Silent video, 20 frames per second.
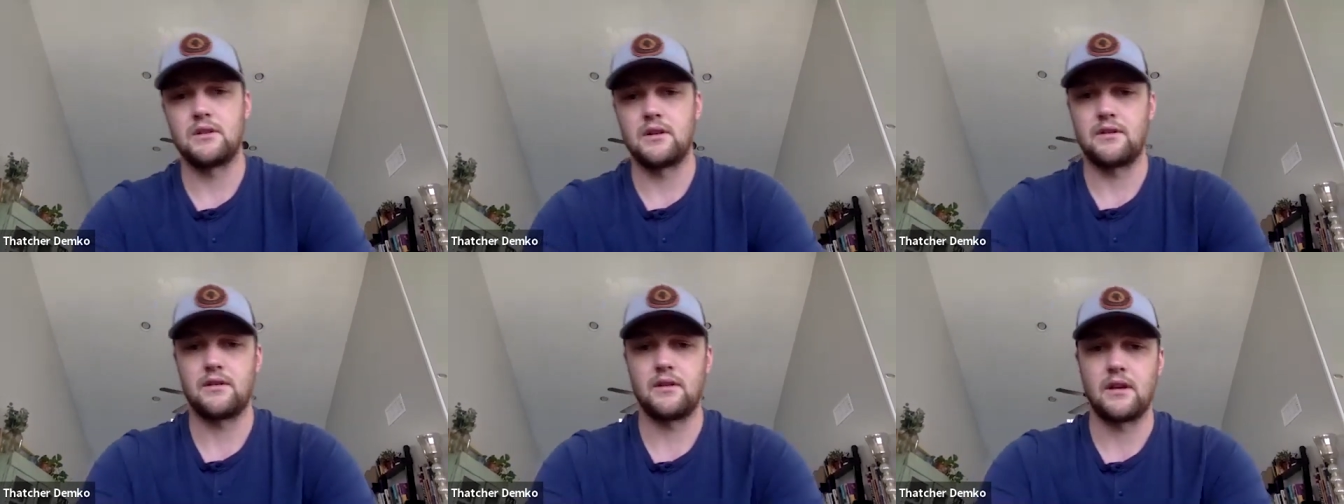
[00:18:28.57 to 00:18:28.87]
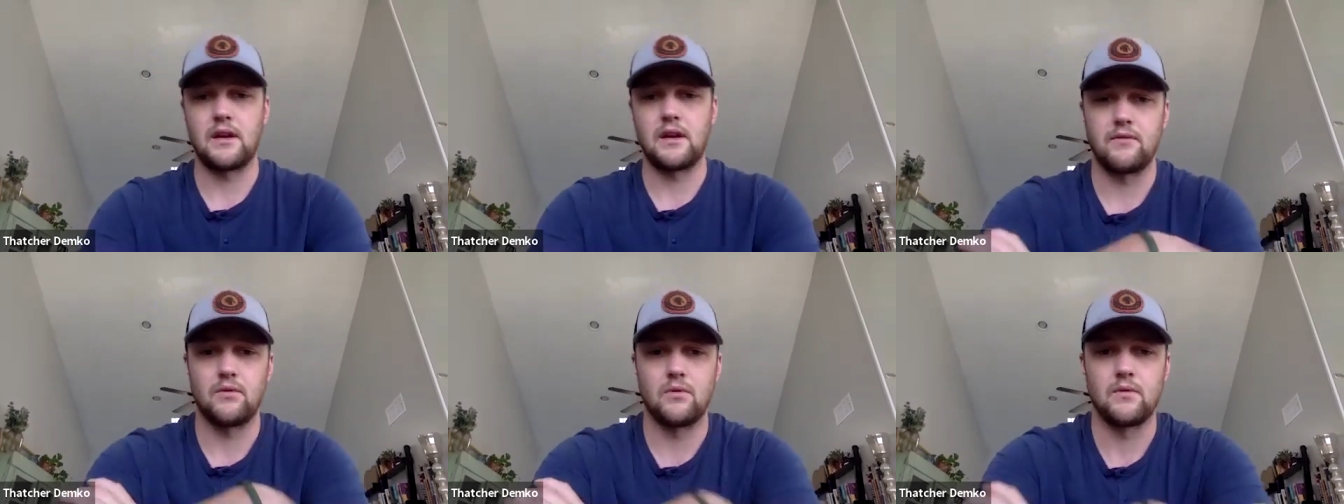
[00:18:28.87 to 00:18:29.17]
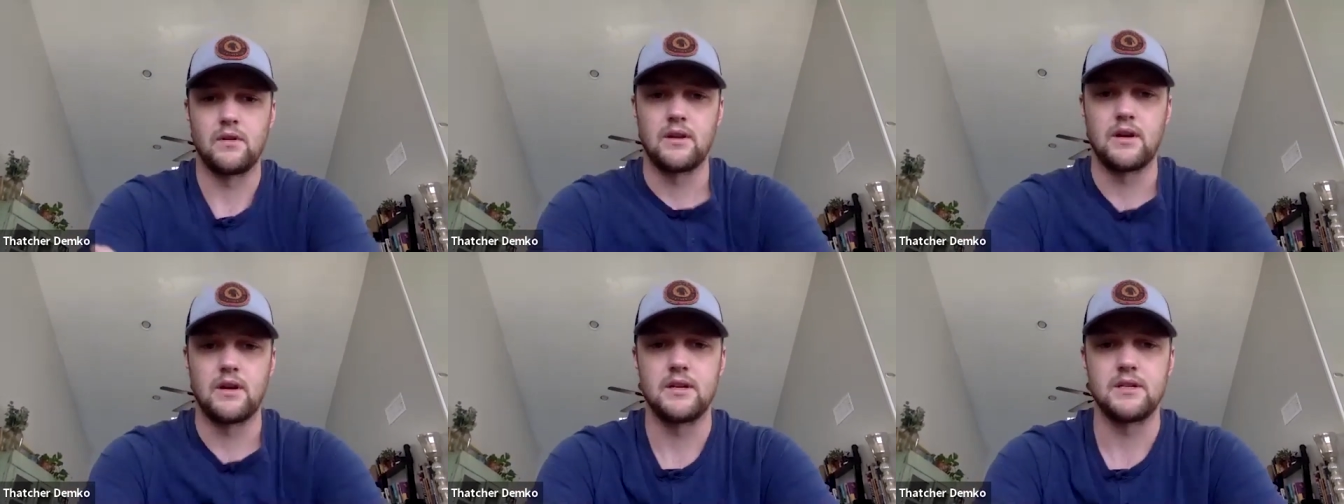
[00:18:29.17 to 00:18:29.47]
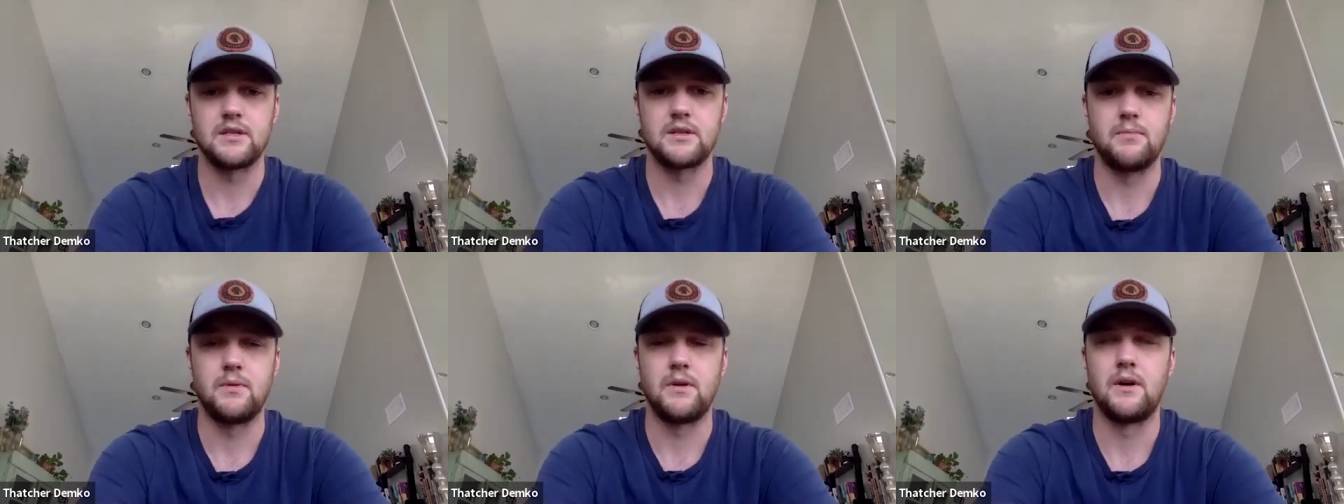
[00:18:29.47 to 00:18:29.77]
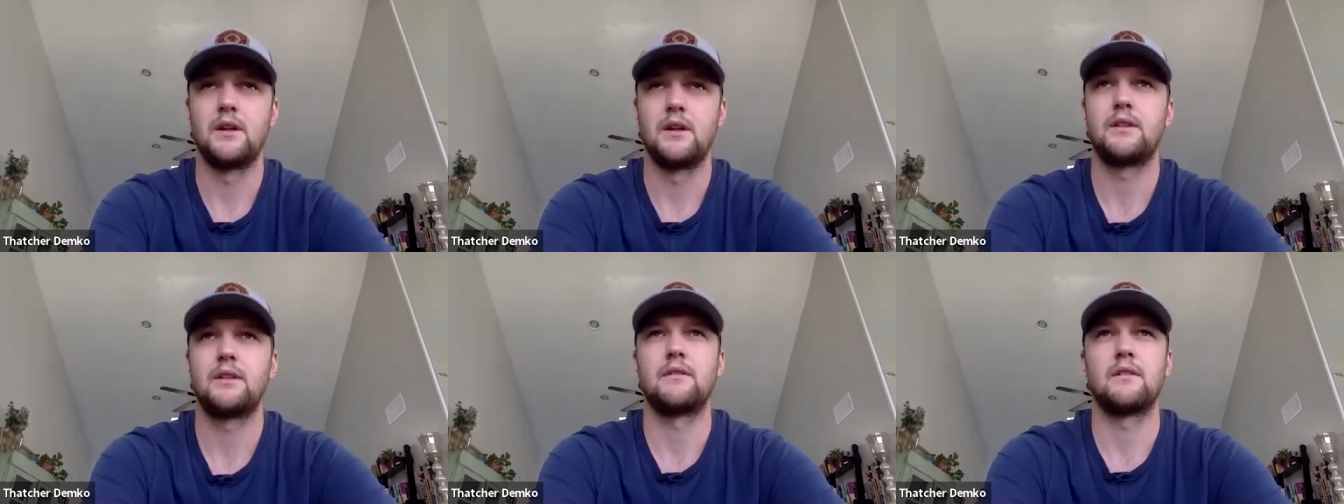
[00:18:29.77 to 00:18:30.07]
I think everyone does,
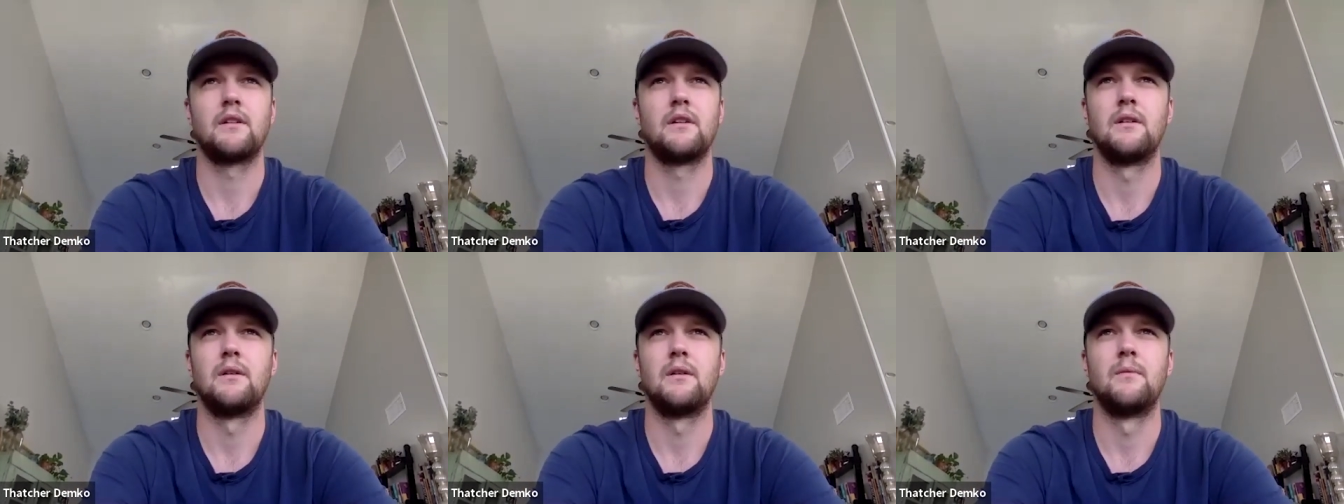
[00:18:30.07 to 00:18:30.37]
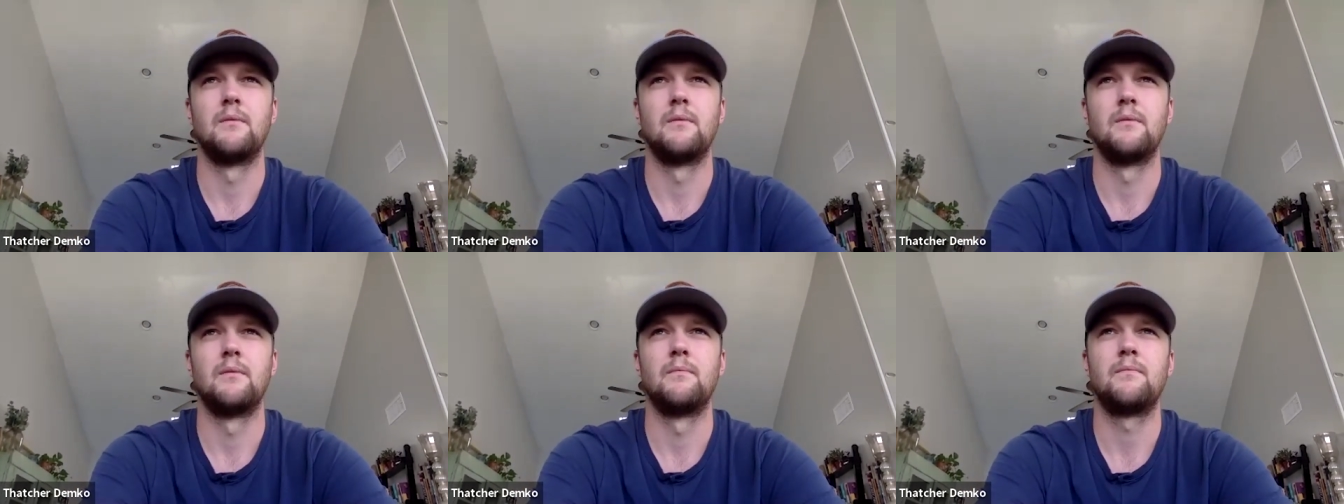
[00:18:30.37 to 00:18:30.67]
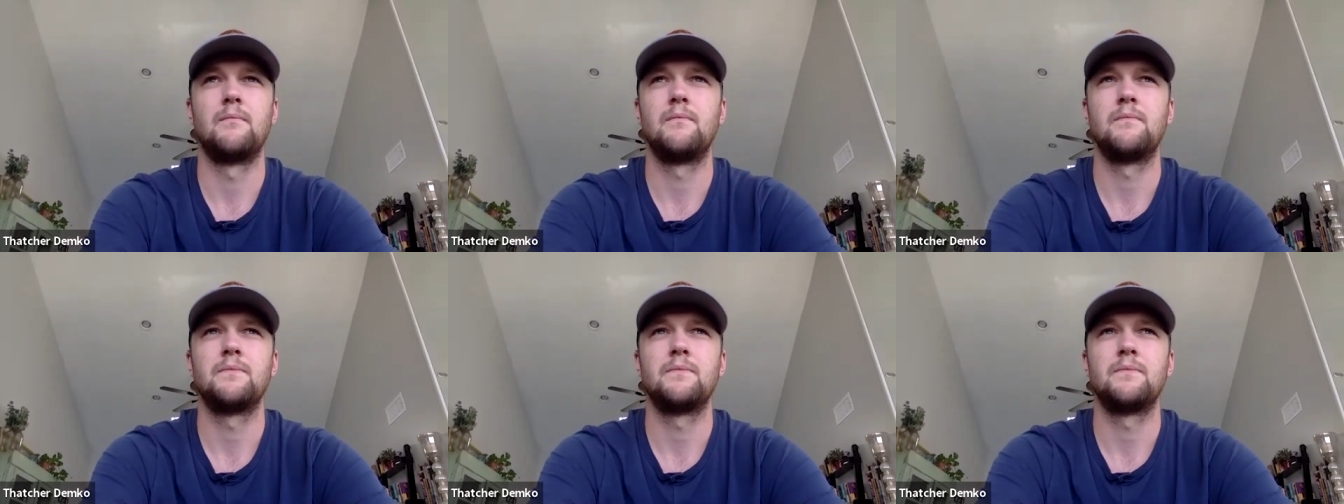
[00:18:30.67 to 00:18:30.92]
but um,